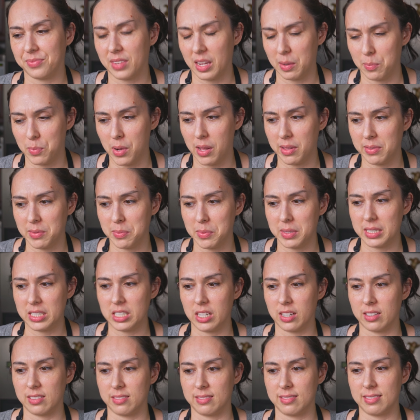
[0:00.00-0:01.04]
It probably
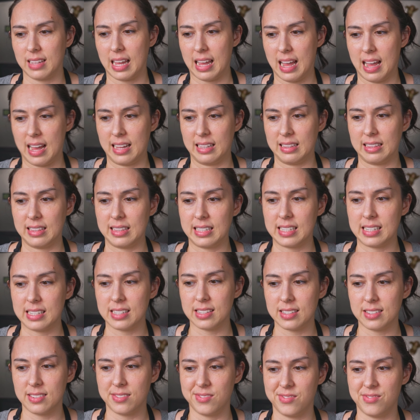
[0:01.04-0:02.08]
took at
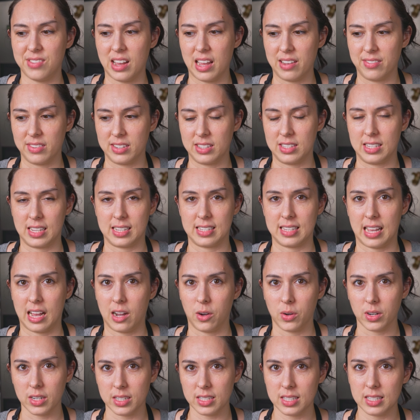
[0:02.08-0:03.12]
least 5 or 6
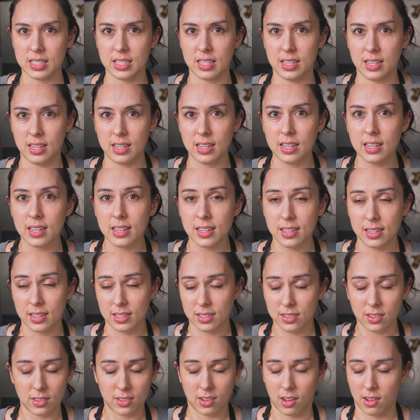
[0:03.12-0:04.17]
hours,
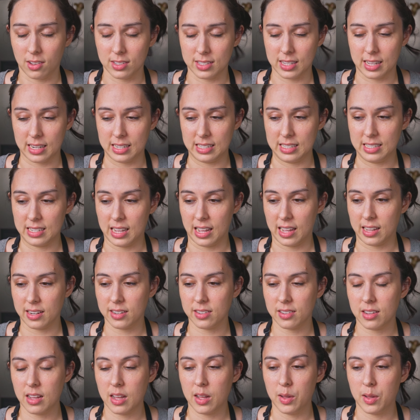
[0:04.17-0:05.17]
all said and done.